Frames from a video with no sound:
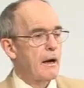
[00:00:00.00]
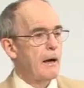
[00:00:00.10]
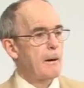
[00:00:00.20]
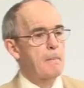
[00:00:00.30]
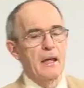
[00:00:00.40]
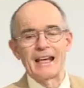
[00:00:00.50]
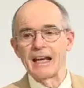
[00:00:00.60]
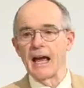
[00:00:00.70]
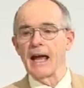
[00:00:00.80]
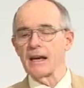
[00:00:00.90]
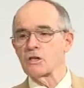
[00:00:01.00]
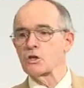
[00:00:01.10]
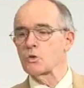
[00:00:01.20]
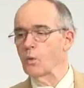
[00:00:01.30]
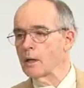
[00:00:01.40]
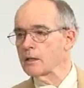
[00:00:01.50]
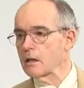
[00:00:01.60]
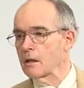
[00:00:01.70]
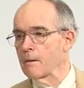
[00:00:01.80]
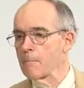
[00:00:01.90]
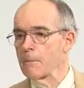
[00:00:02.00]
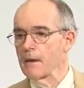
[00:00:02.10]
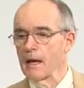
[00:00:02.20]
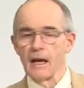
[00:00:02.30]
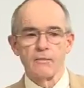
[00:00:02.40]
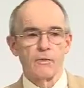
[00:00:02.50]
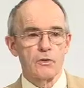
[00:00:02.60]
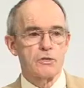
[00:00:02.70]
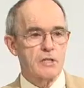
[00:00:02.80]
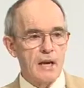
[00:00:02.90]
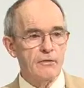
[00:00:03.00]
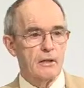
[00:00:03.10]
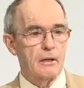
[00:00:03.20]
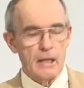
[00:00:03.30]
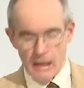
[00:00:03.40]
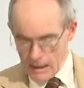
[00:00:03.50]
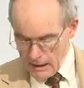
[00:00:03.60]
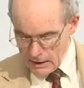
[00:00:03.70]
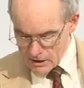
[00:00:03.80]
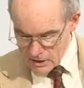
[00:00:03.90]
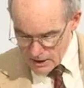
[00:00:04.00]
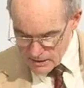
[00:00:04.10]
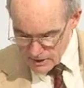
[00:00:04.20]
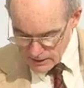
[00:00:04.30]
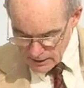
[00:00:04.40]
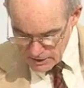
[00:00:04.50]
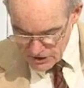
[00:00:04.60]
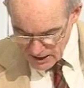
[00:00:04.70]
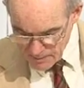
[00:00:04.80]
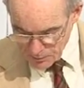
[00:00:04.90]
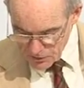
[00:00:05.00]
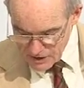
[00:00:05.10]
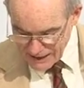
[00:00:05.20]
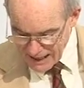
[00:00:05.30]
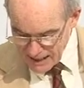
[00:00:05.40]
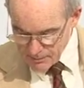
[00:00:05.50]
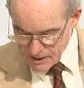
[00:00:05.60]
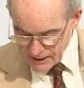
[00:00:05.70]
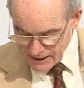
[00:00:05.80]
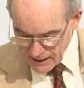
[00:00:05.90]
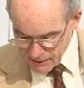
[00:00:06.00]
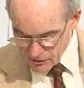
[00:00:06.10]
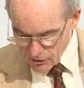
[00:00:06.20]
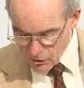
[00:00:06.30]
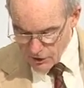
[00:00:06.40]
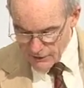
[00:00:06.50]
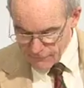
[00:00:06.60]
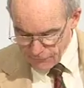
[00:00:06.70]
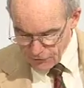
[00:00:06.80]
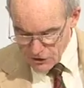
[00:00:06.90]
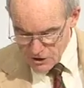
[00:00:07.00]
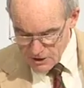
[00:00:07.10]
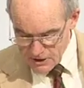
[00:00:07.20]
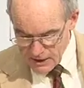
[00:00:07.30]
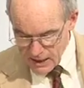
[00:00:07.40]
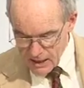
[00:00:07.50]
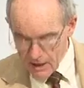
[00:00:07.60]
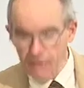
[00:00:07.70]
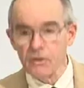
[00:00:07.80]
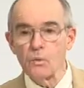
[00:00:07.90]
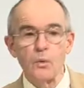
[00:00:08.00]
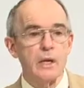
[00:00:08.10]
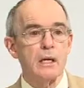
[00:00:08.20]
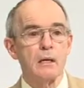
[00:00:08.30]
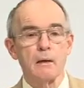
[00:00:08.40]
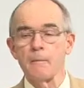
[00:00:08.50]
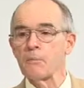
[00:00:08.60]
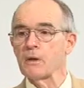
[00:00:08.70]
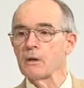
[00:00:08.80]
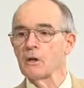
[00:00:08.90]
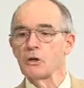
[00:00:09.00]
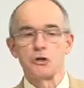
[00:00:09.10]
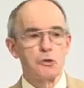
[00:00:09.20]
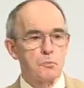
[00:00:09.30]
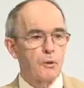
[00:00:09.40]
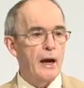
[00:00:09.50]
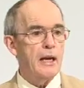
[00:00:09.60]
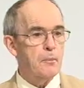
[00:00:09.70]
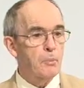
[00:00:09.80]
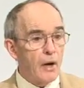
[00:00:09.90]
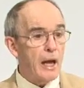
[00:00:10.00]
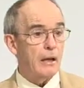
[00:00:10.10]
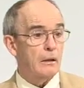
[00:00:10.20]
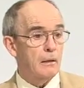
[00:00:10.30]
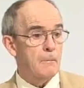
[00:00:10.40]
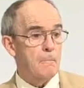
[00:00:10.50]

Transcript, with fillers: Uh, in Acts 20, and verse 7. It says that the disciples came together on the first day of the week to break bread.